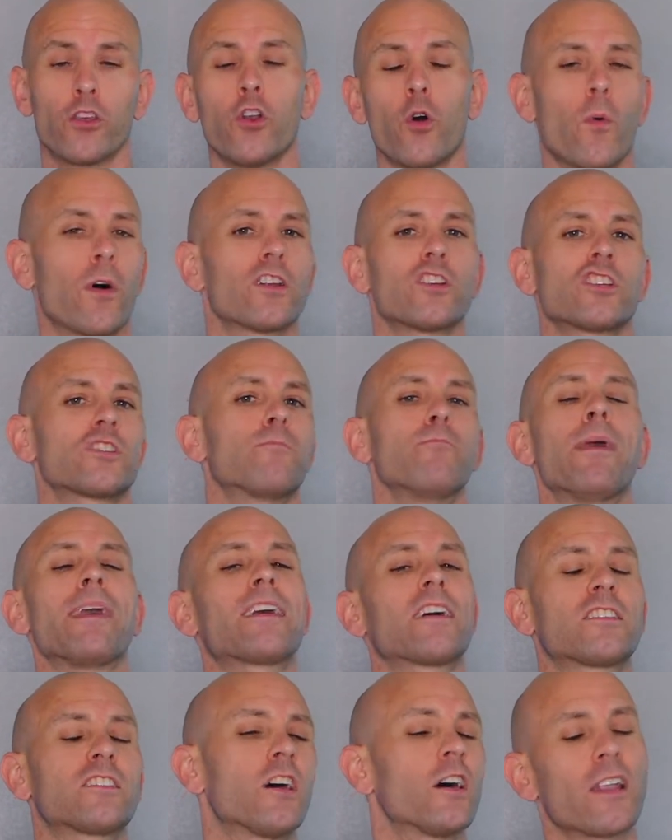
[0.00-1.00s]
You don't wanna just
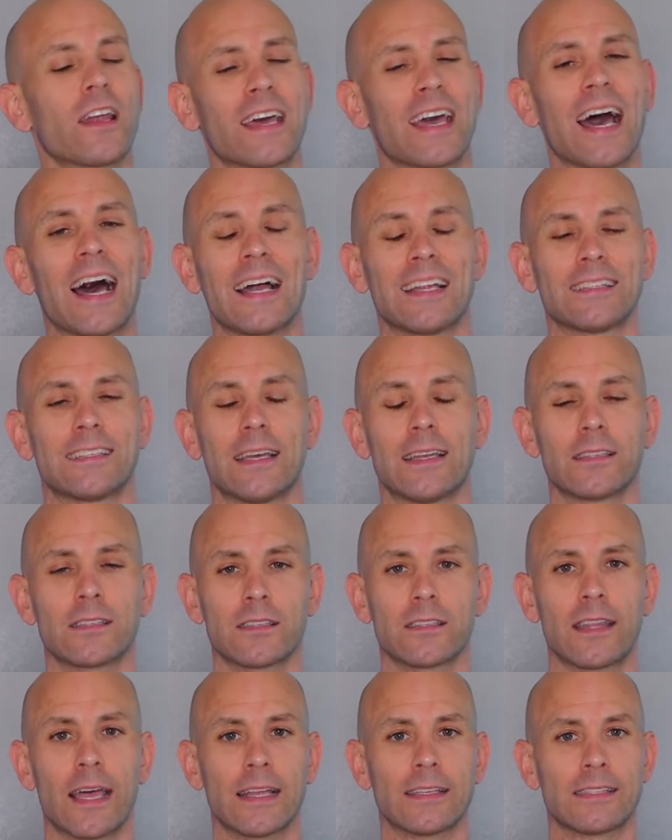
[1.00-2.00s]
make a ton of
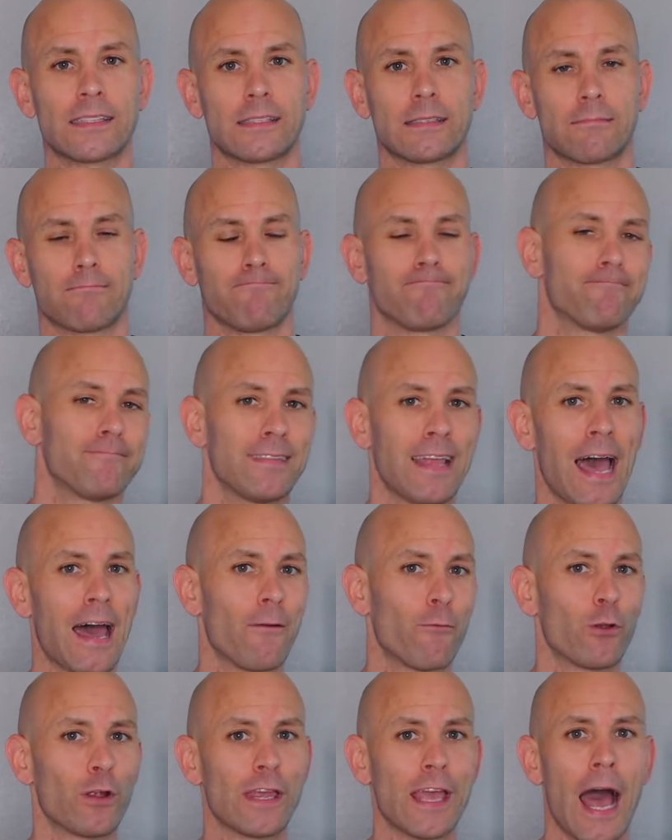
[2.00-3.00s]
content that's
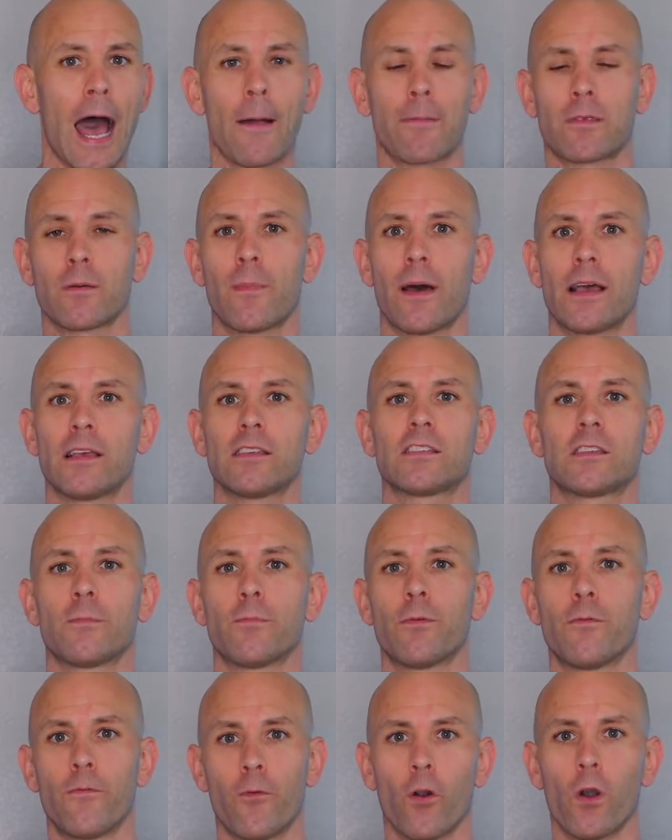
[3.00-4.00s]
not really optimized to
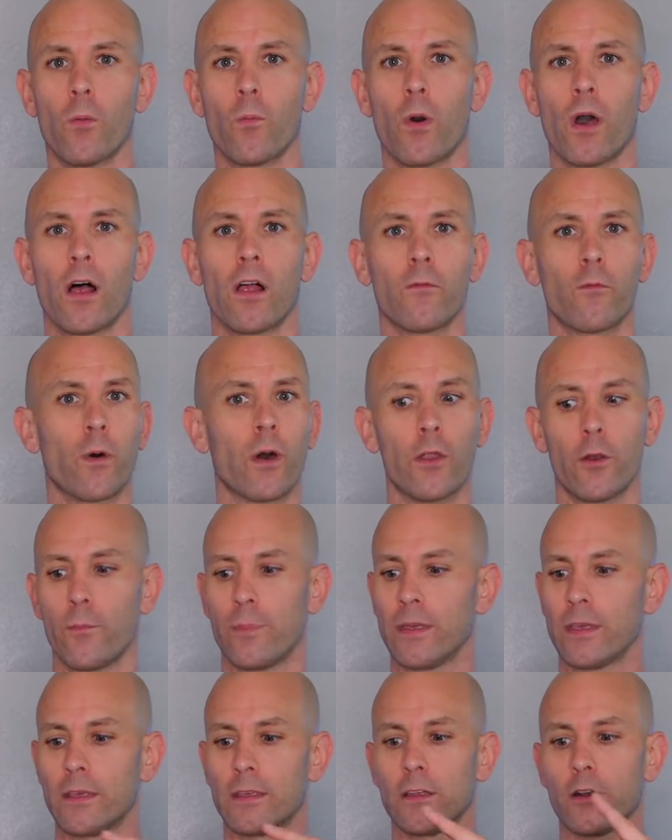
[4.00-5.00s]
perform well, whether
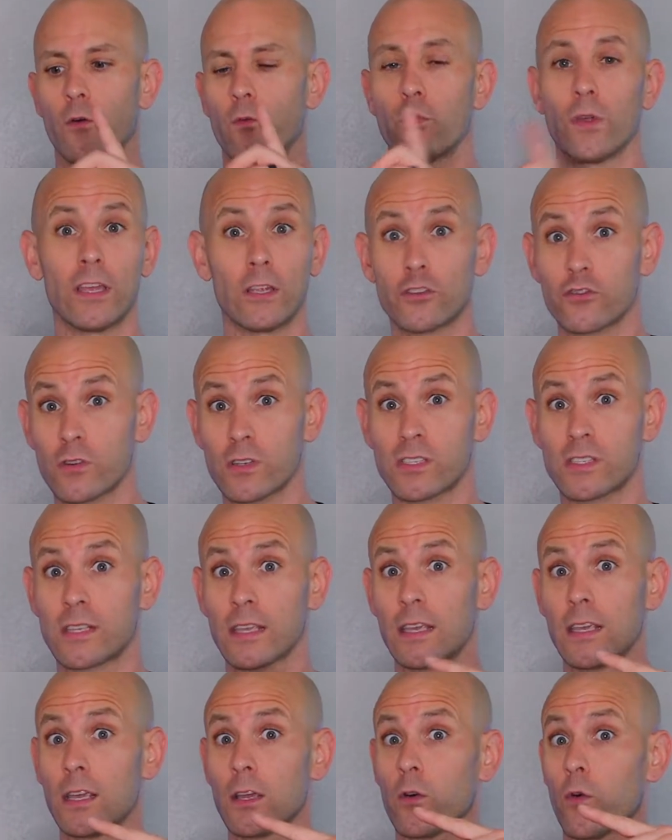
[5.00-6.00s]
being you know
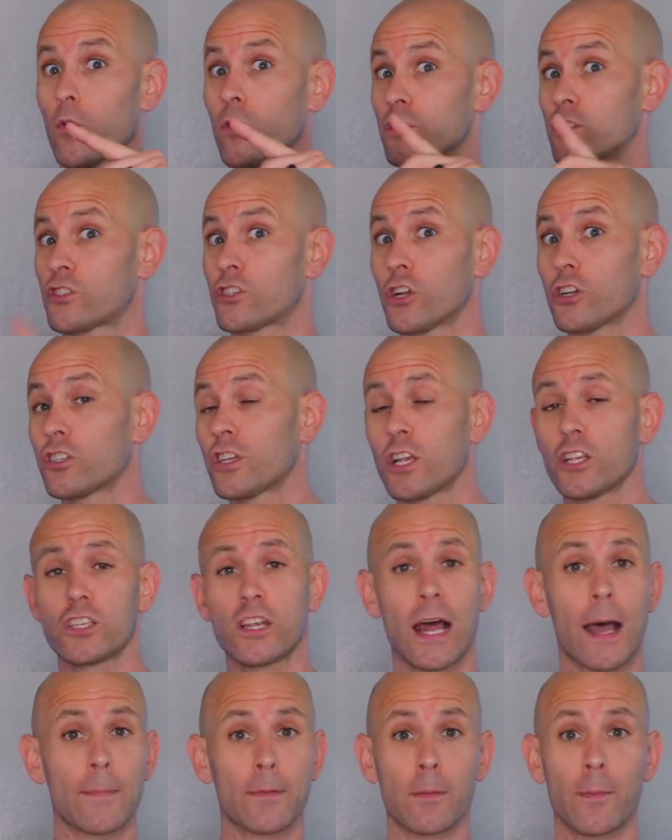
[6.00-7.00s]
interesting or search
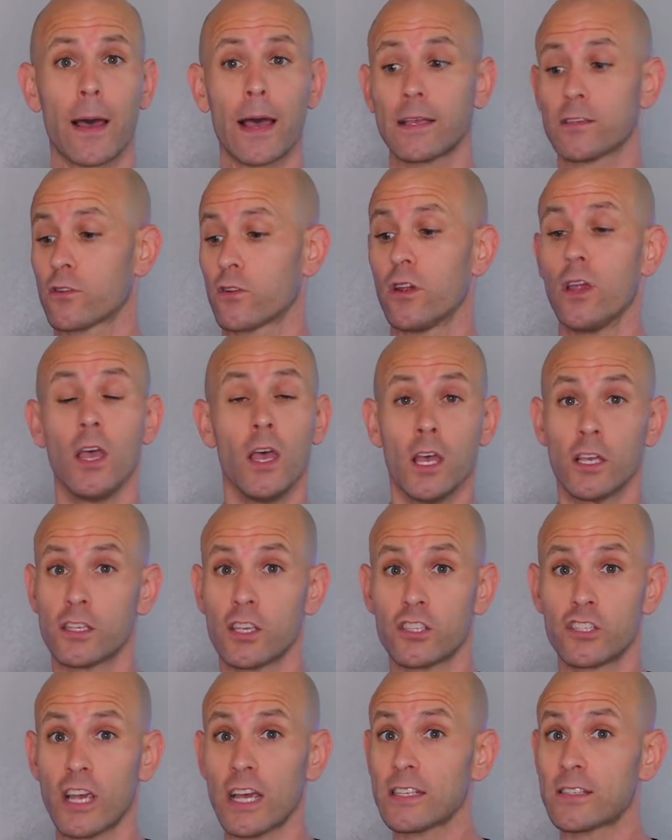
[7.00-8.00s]
engine optimized or
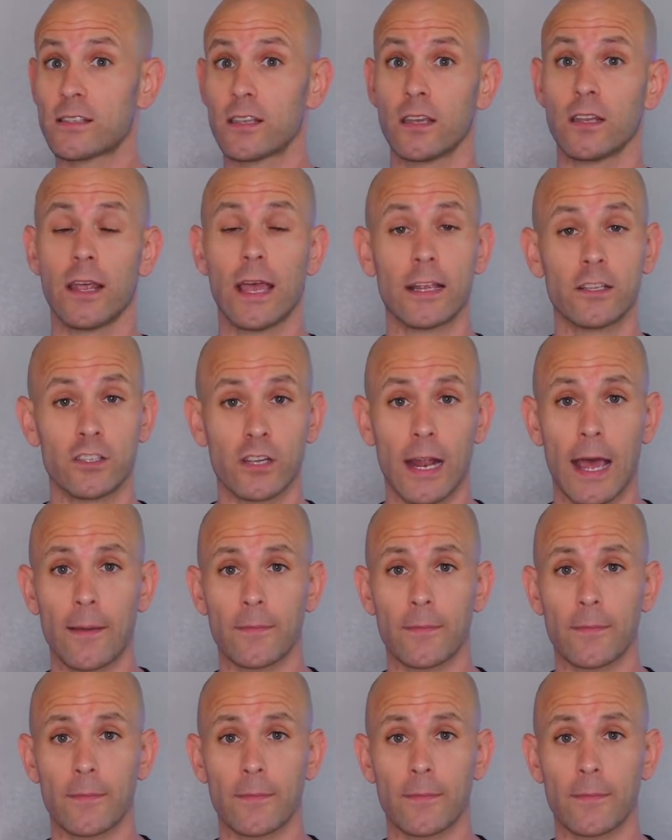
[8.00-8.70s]
suggested engine